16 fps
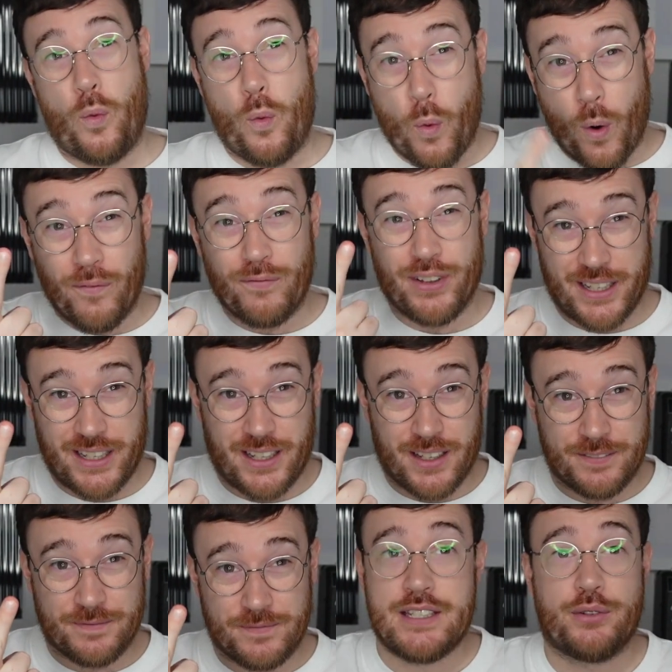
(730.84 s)
one
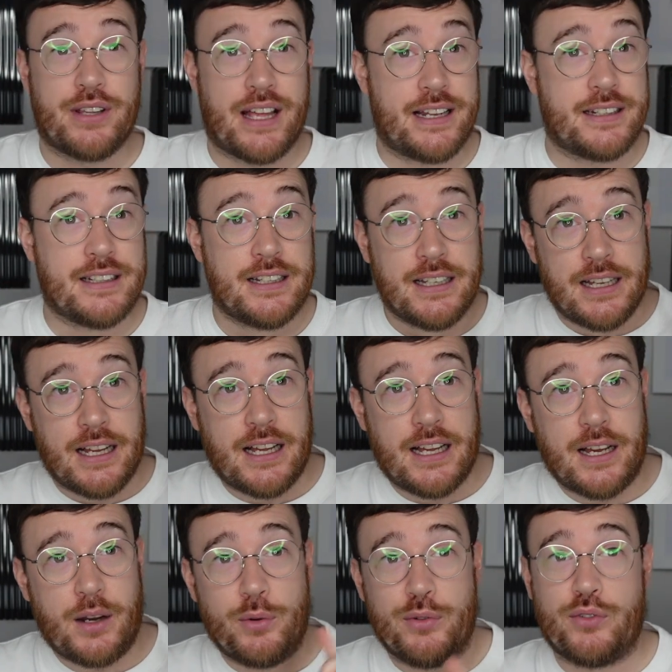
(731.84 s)
video. Till then,
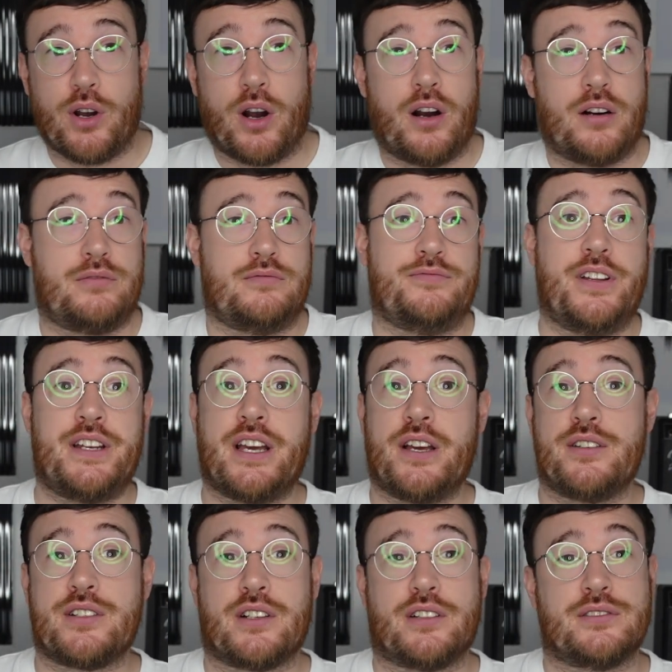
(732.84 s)
we've got
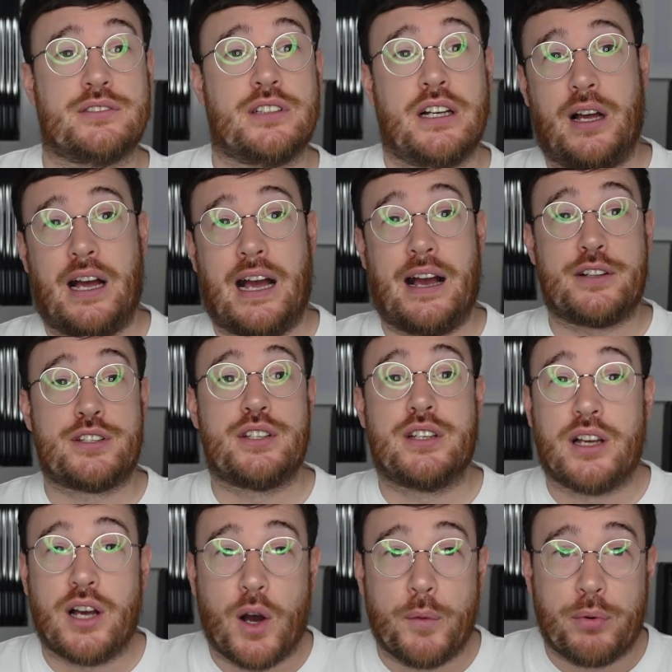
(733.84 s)
videos on how
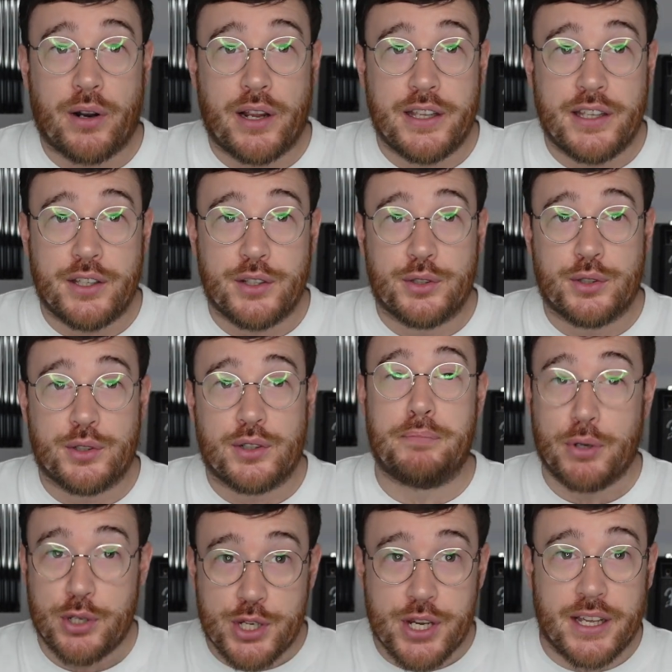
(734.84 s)
to operate your
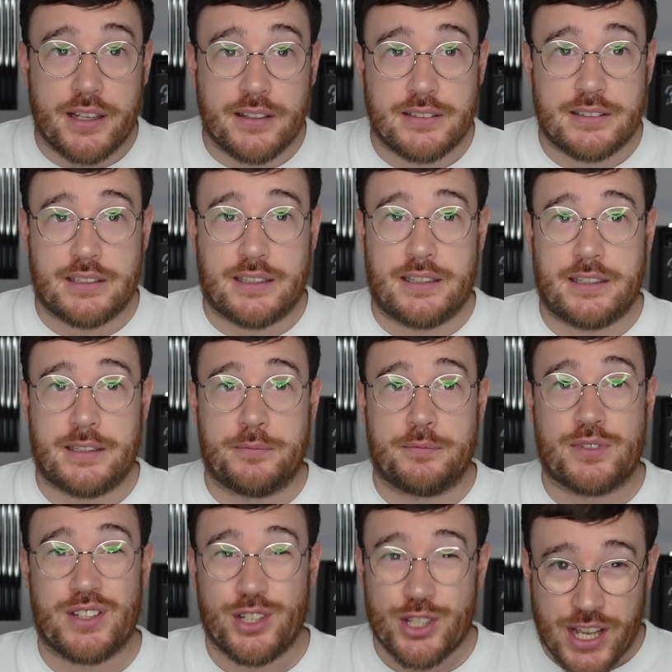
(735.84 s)
budget.
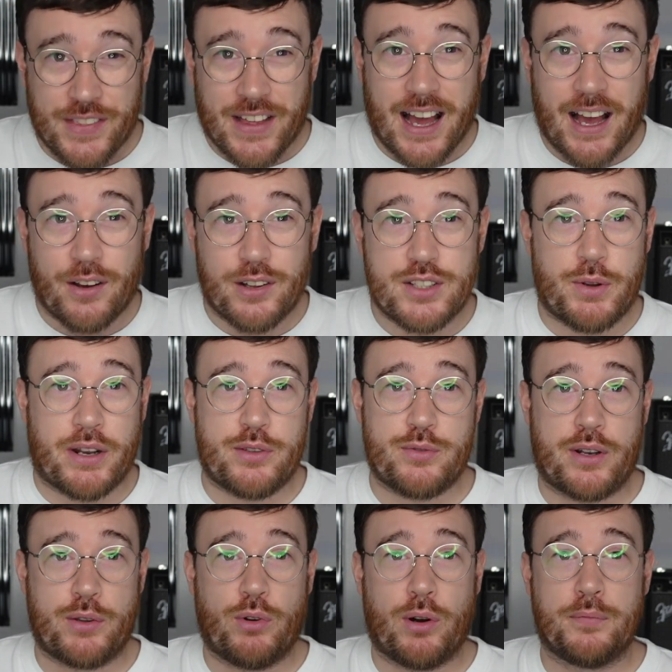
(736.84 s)
So check that out,
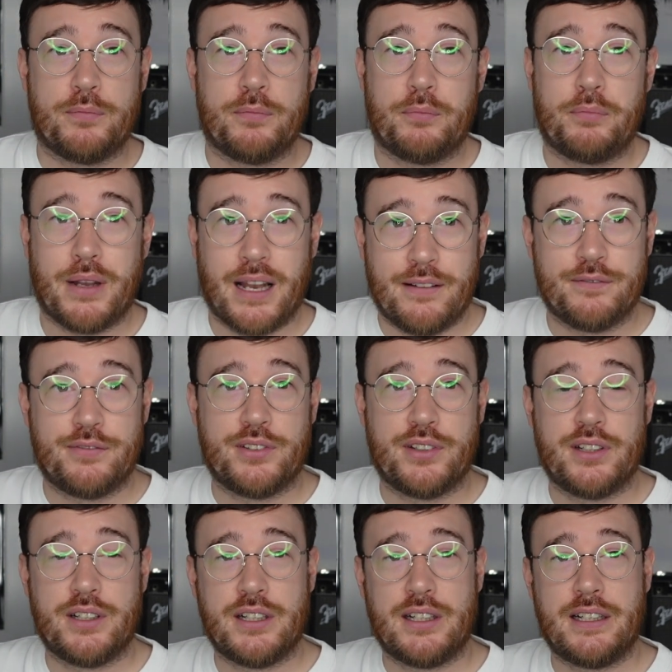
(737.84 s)
2021 plan
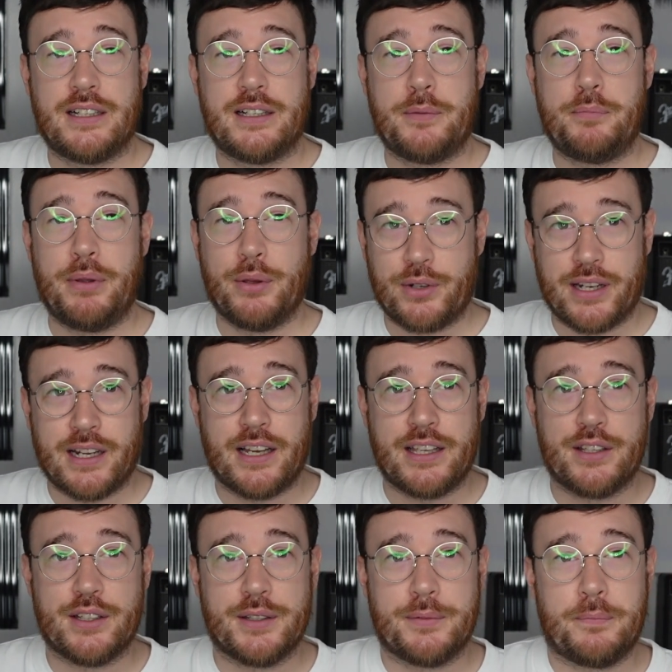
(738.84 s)
for building
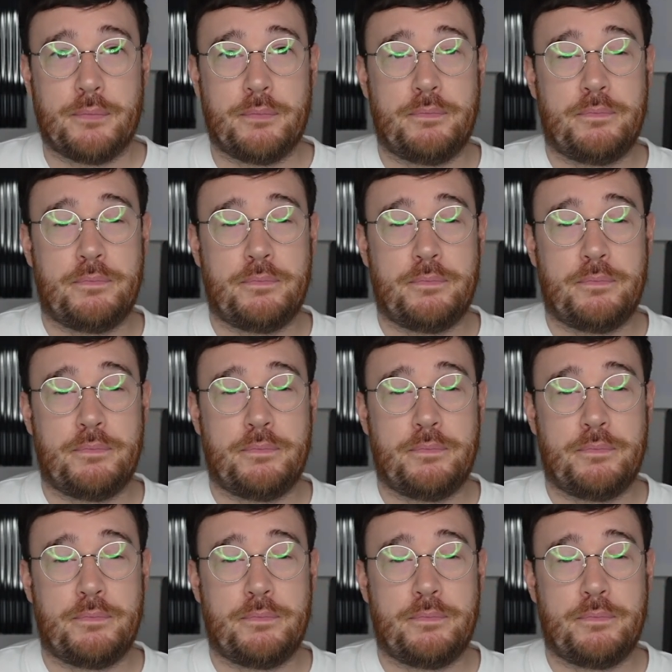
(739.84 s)
out your